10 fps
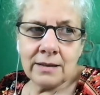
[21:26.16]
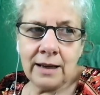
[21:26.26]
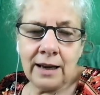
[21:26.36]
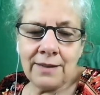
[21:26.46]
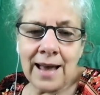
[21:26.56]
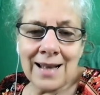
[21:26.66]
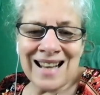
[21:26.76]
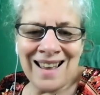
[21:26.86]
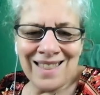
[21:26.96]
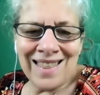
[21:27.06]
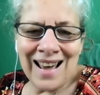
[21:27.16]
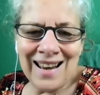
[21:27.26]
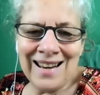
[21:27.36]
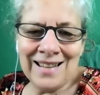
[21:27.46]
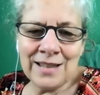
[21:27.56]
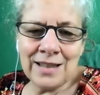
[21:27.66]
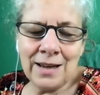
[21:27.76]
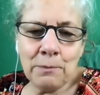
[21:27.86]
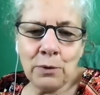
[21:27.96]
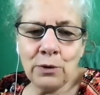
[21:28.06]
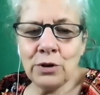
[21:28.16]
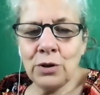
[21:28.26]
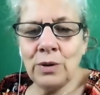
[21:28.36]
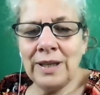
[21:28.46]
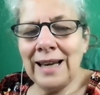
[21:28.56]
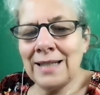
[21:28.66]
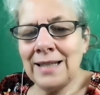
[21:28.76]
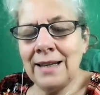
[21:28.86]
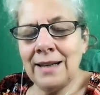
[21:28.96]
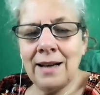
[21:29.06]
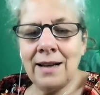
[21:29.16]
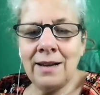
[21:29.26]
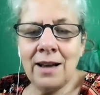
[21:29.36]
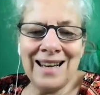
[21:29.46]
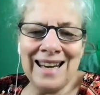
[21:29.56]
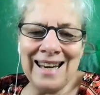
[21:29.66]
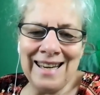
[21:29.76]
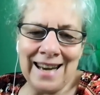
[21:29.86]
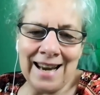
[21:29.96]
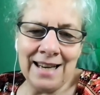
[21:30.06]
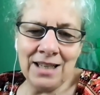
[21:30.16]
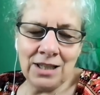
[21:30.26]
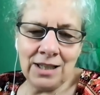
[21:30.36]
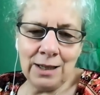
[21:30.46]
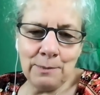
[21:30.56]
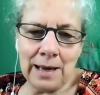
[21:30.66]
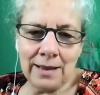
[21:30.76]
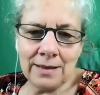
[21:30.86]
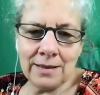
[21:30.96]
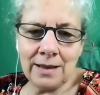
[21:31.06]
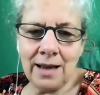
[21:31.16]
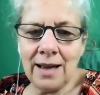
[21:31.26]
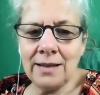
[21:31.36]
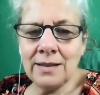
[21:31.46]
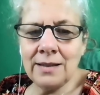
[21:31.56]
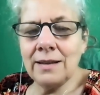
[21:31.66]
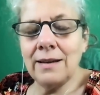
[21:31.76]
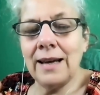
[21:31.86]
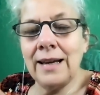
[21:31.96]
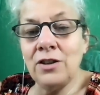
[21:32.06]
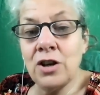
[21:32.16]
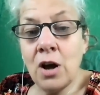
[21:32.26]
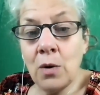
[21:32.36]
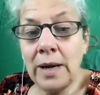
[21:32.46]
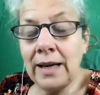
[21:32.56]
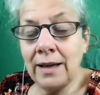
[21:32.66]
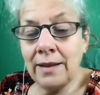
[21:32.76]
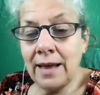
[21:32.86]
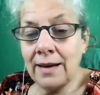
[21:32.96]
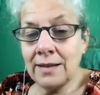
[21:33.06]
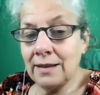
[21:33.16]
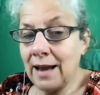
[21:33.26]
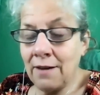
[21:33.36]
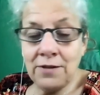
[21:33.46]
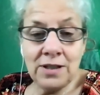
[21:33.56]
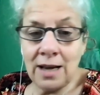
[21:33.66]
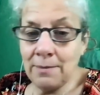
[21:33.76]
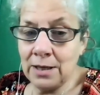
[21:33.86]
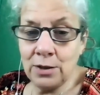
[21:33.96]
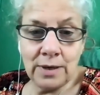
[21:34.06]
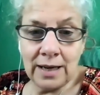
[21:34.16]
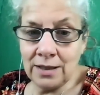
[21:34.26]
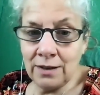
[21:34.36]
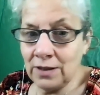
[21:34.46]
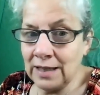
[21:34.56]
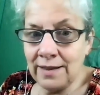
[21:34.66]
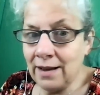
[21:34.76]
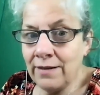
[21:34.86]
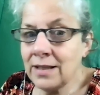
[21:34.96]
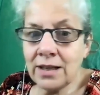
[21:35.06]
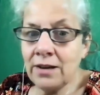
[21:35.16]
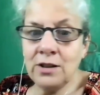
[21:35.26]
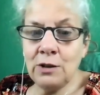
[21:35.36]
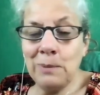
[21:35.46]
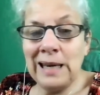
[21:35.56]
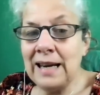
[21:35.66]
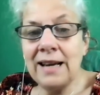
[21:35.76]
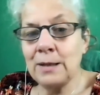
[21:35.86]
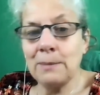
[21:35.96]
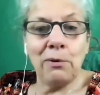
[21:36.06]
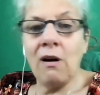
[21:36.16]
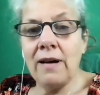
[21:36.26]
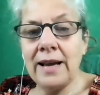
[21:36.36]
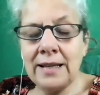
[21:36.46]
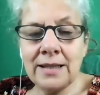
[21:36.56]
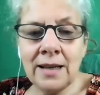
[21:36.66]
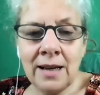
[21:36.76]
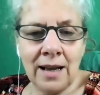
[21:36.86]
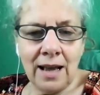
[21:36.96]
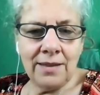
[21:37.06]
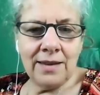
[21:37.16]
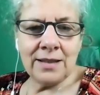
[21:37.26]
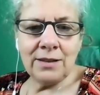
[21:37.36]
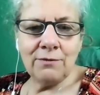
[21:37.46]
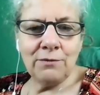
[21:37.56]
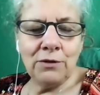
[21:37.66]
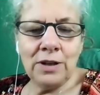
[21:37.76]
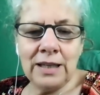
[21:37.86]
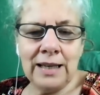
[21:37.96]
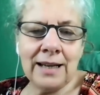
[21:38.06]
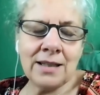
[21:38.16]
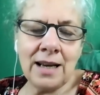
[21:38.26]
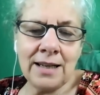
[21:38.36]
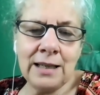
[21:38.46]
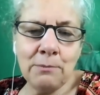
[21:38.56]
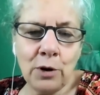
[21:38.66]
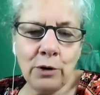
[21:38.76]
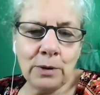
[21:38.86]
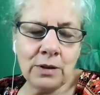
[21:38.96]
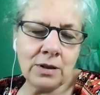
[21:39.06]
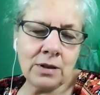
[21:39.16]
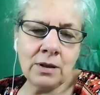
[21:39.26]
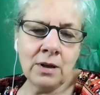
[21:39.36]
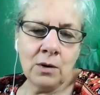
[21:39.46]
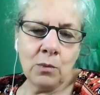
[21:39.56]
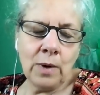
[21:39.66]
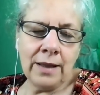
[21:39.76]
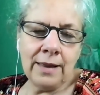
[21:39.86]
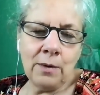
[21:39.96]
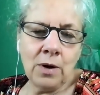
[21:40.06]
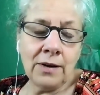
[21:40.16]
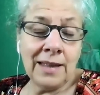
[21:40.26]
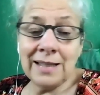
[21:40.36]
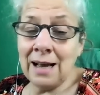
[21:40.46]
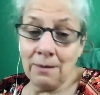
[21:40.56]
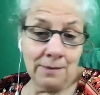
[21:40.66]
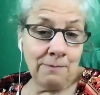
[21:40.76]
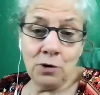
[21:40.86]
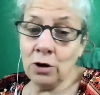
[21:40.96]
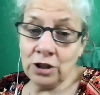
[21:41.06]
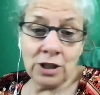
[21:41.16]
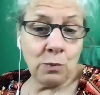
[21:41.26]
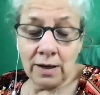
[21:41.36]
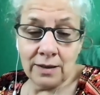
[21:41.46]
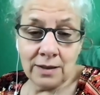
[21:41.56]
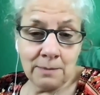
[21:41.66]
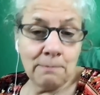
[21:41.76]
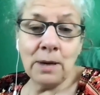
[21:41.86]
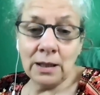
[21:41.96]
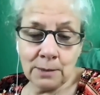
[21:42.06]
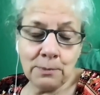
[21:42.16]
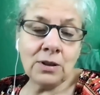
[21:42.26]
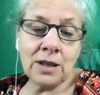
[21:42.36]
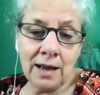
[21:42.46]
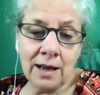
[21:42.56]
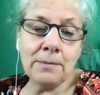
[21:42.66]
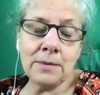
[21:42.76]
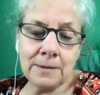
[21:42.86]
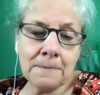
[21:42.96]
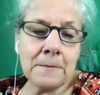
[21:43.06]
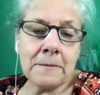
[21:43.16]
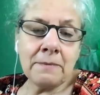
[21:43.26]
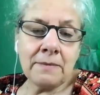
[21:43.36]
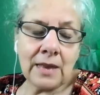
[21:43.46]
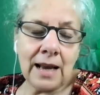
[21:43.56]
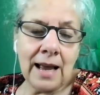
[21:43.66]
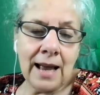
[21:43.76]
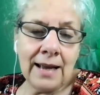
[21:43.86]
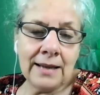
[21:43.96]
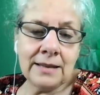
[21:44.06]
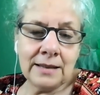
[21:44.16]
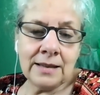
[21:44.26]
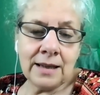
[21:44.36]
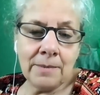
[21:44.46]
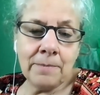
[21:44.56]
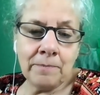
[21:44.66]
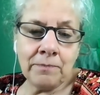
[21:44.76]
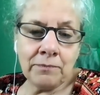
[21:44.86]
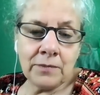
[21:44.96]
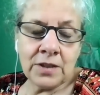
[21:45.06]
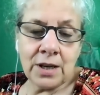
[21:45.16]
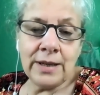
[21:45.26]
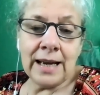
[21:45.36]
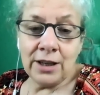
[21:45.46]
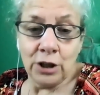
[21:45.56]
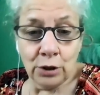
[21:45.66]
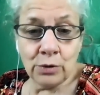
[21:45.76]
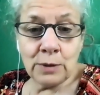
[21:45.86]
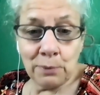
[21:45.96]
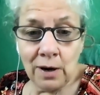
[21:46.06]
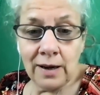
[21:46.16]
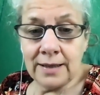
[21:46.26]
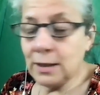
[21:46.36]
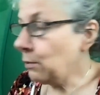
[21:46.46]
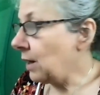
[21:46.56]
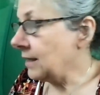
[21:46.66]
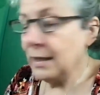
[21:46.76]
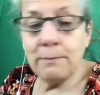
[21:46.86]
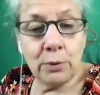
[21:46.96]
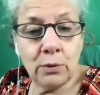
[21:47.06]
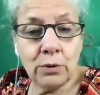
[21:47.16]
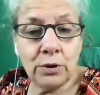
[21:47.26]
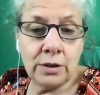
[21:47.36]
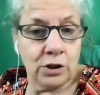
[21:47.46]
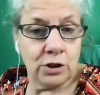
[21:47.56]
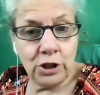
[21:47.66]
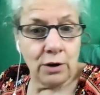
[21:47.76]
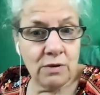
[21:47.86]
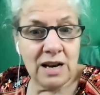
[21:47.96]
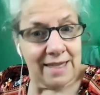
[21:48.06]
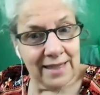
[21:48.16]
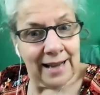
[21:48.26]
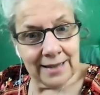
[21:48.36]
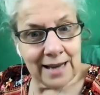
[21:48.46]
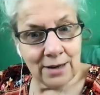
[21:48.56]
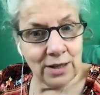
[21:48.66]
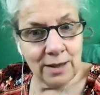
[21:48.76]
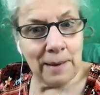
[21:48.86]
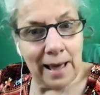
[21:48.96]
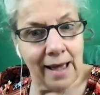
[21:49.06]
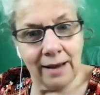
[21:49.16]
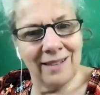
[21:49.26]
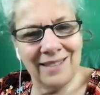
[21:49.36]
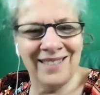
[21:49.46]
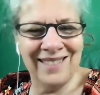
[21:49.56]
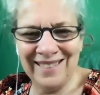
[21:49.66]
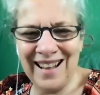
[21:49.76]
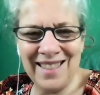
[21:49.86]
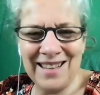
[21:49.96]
that is an important tool in getting a learner engaged in maths, and in knowing that every time they do an activity there is going to be a surprise and this really exciting moment where they work things out, not just once, multiple times. And so yeah, use surprise. Surprise is important. Don't let the cat out of the bag. Let the